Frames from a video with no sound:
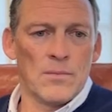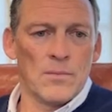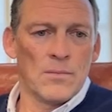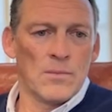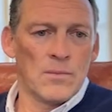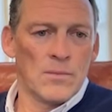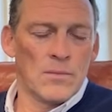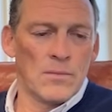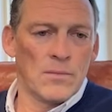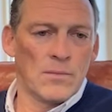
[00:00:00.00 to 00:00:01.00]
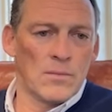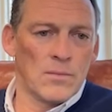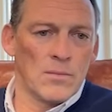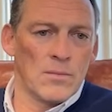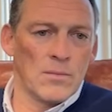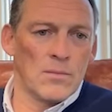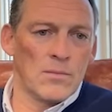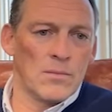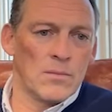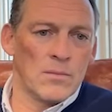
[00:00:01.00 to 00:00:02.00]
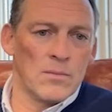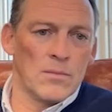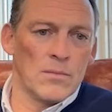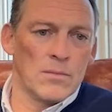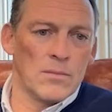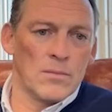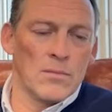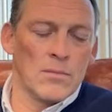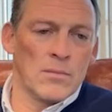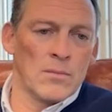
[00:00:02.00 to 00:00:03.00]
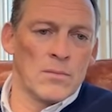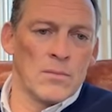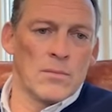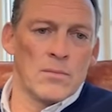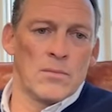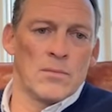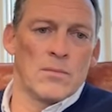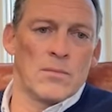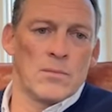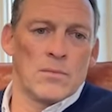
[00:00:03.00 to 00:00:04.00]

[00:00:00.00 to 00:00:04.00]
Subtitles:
This person isn't speaking.